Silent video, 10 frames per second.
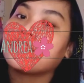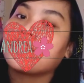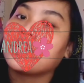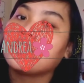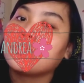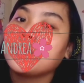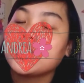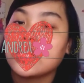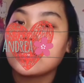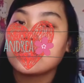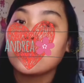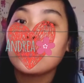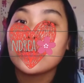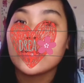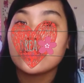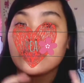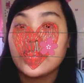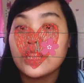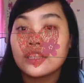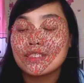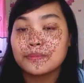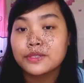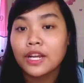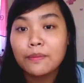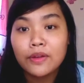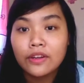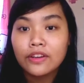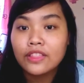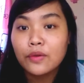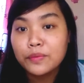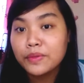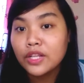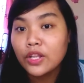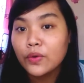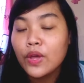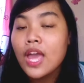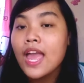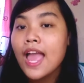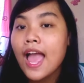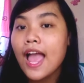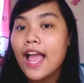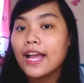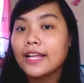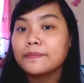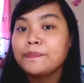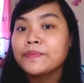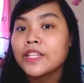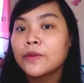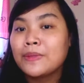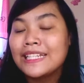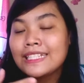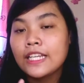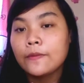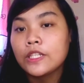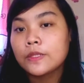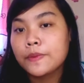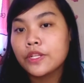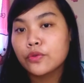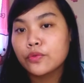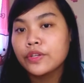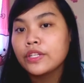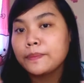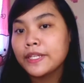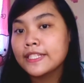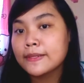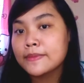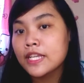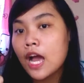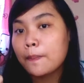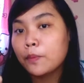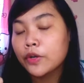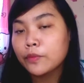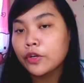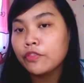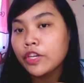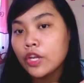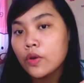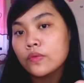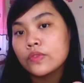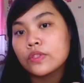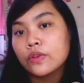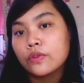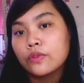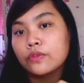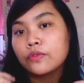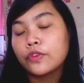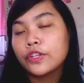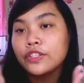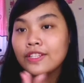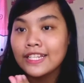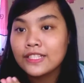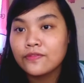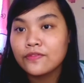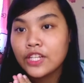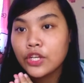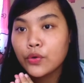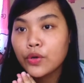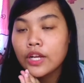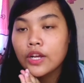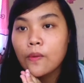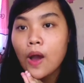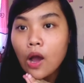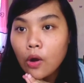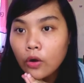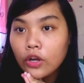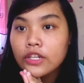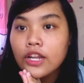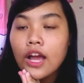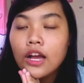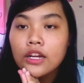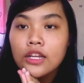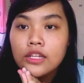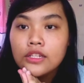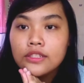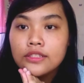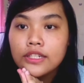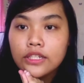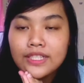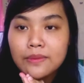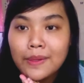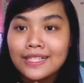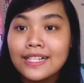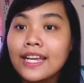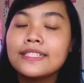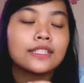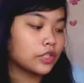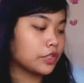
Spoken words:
If you are new to my channel, don't forget to hit the subscribe button down below. And please give this video a real big thumbs up for more videos. So, for today's video, gagawa ako ng 49 entropies.